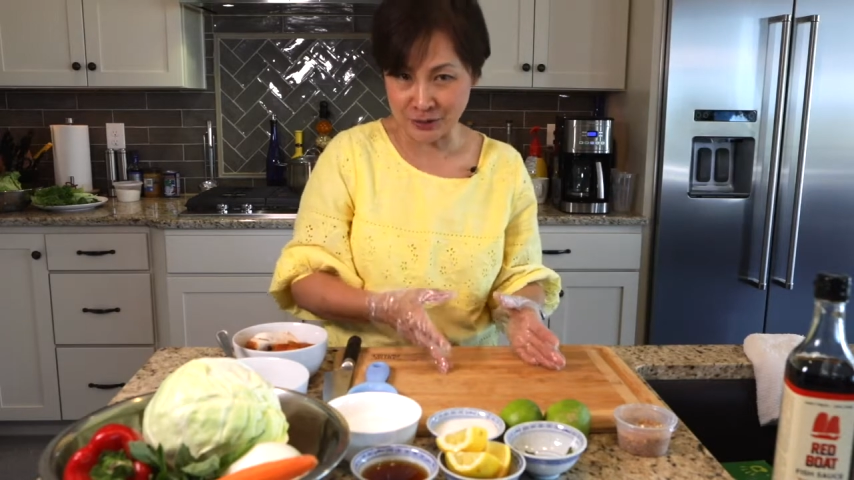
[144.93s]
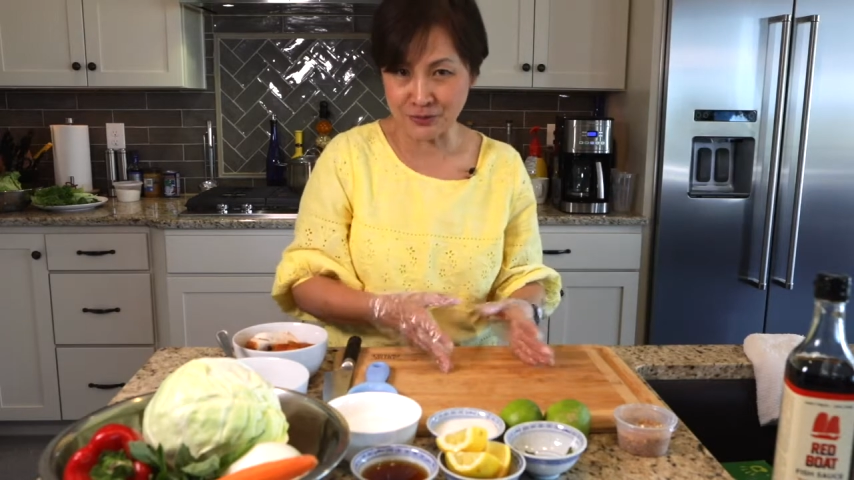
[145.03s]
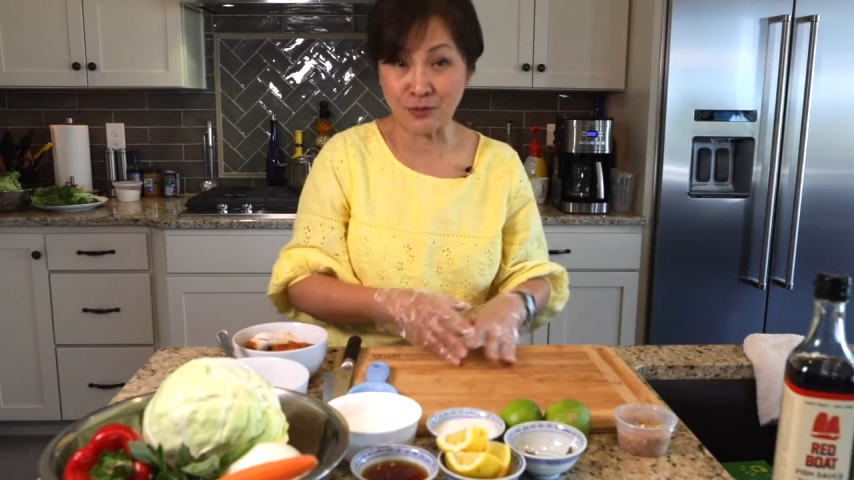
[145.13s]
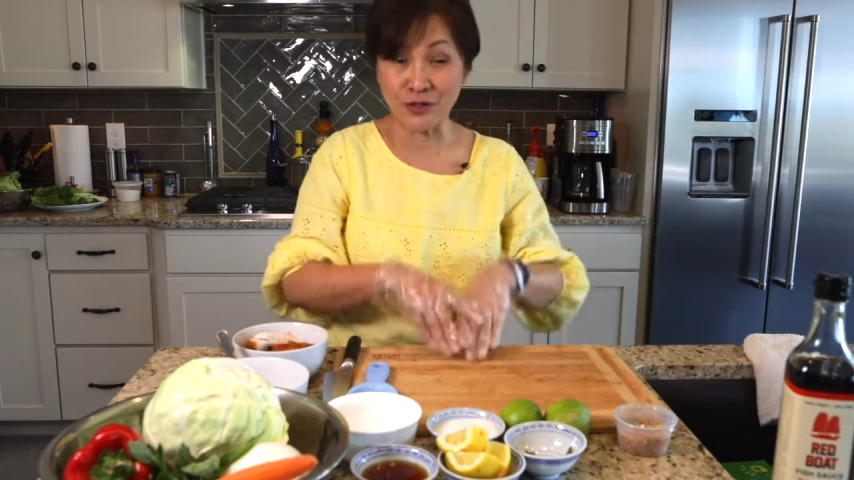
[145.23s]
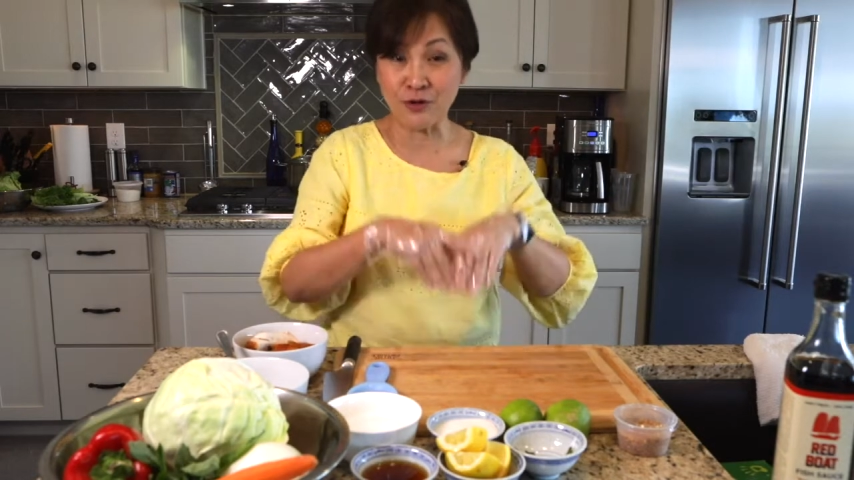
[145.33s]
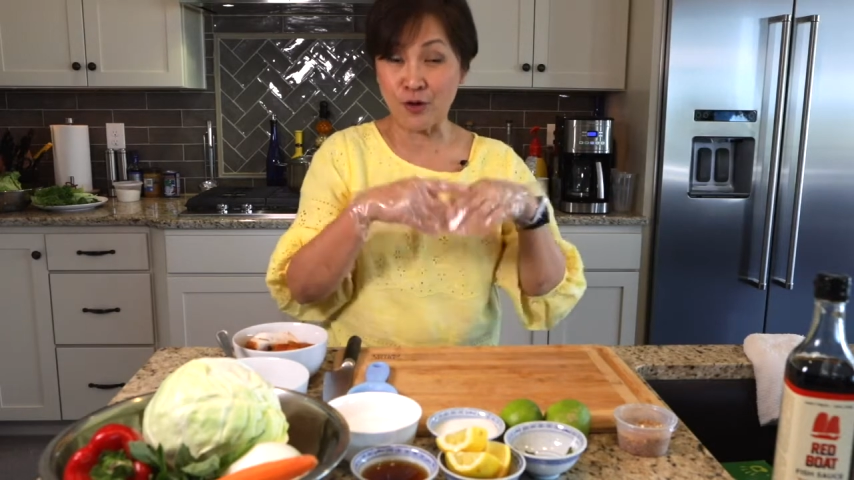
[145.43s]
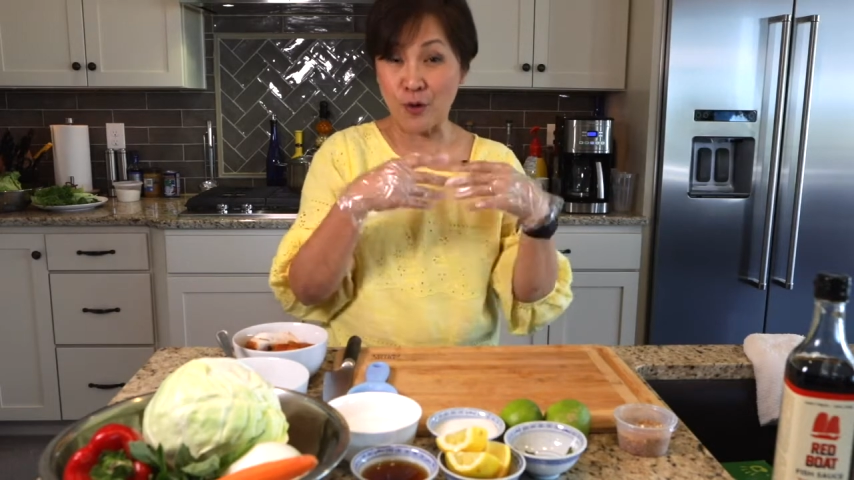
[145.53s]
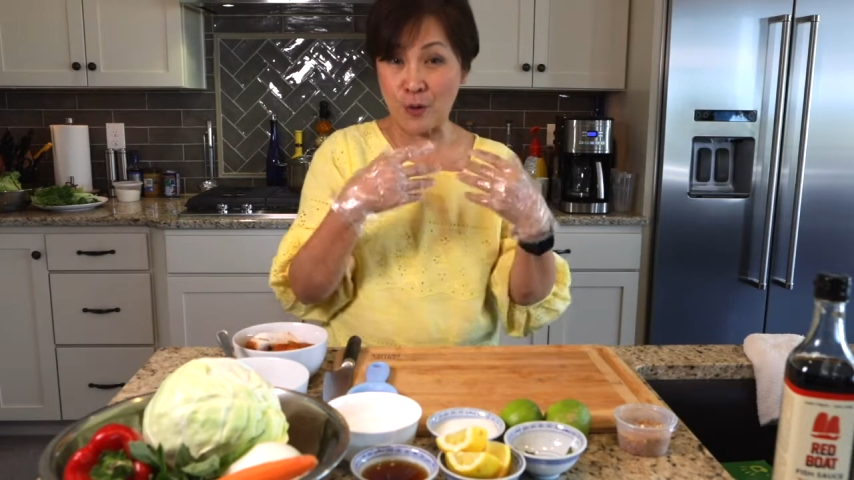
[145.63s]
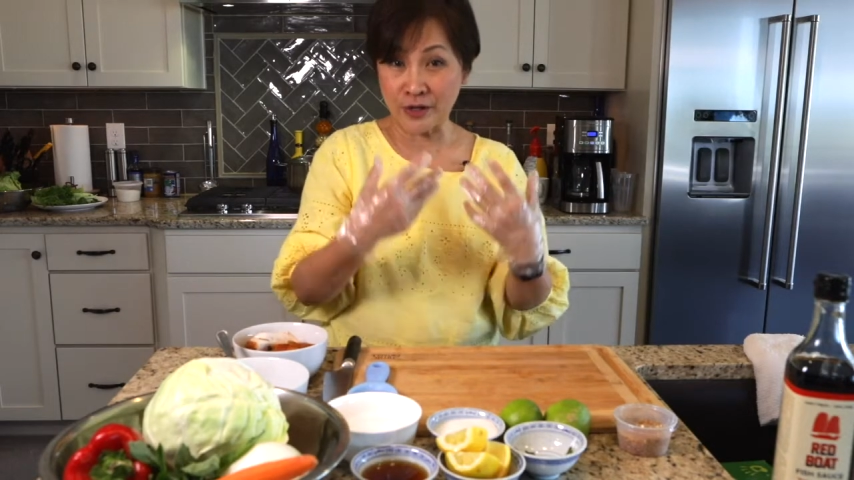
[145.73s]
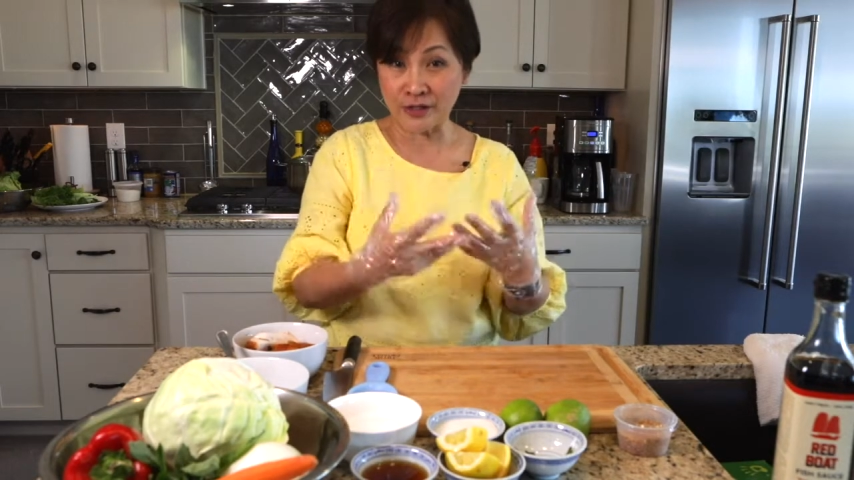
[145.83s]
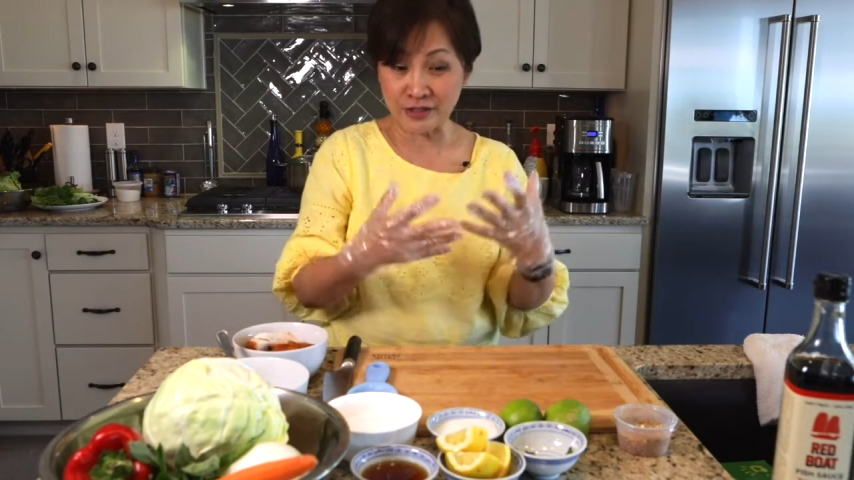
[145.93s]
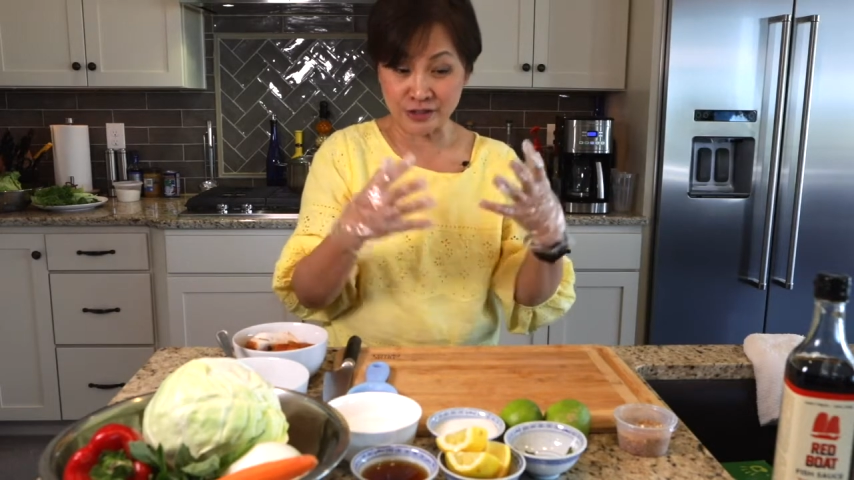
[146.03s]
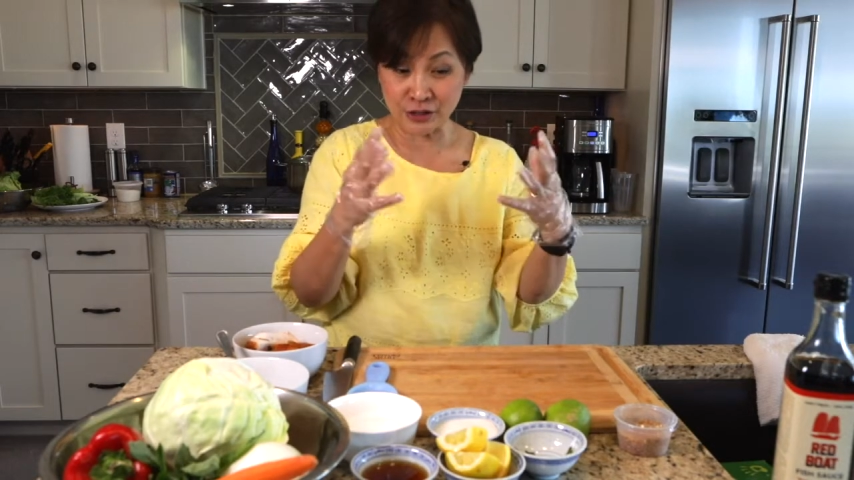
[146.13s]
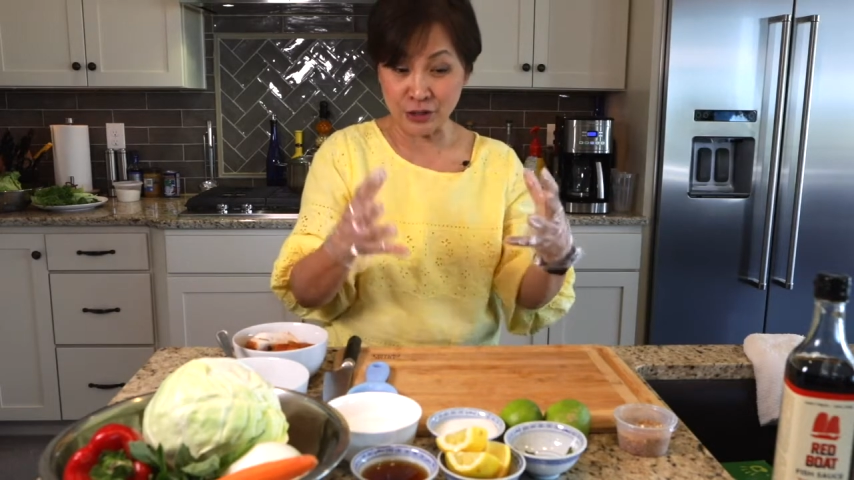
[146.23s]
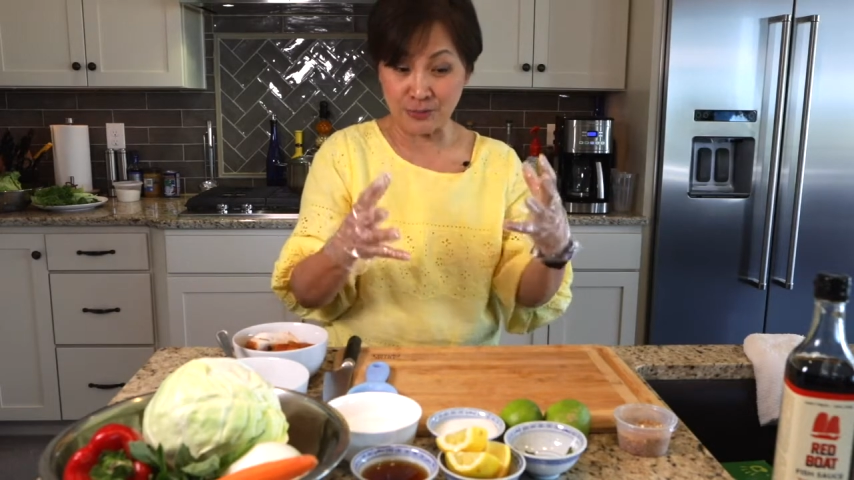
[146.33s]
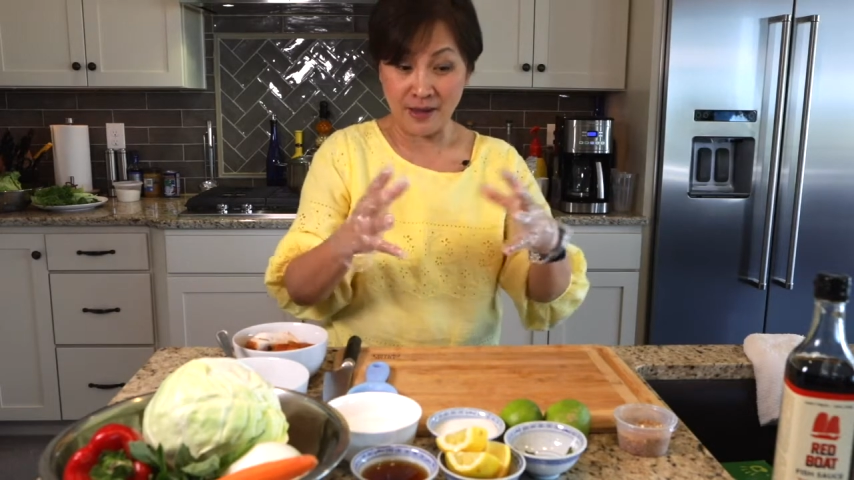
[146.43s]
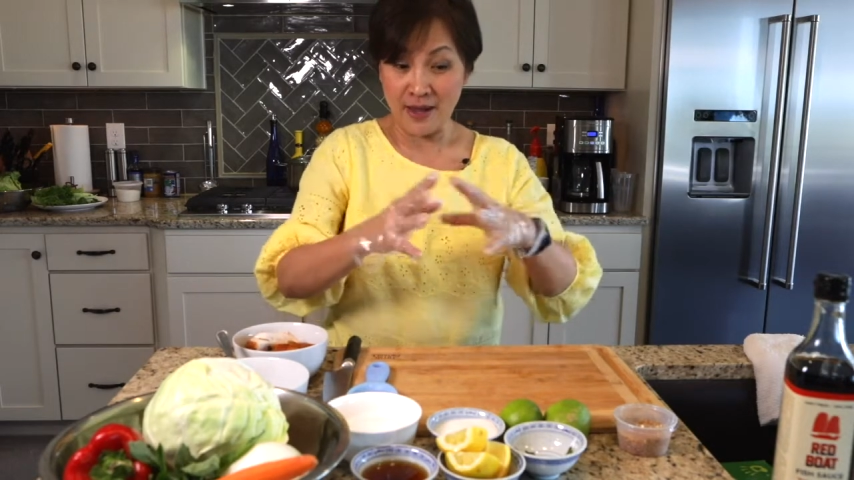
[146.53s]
So when you order the soup,